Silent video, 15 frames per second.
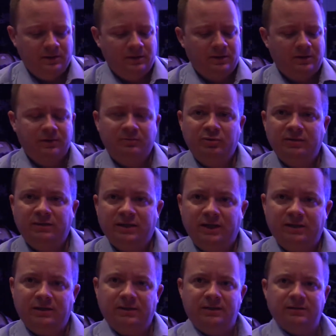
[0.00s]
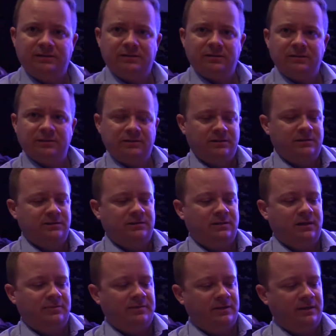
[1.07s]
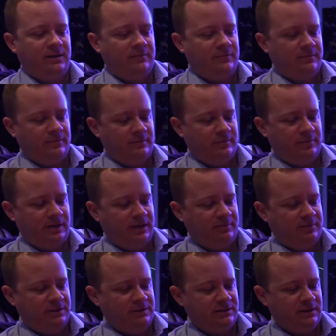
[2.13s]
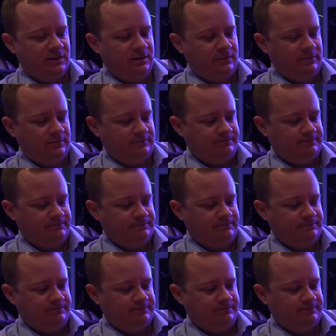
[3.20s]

You're gonna put that into the top of that black piece there.